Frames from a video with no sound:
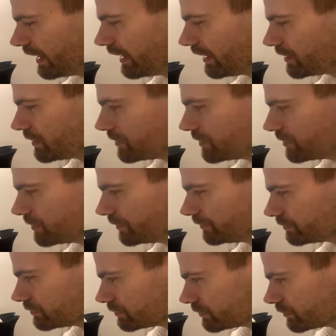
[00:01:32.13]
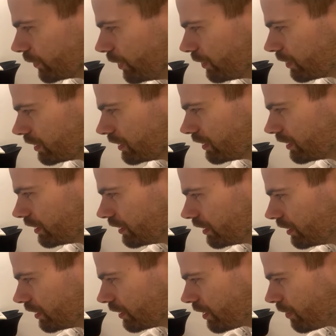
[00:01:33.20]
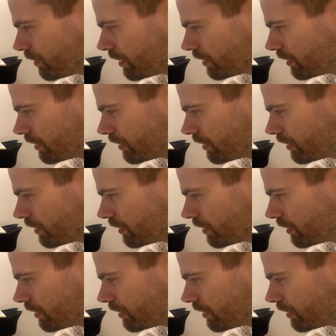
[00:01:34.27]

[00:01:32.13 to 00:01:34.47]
and you, oh, come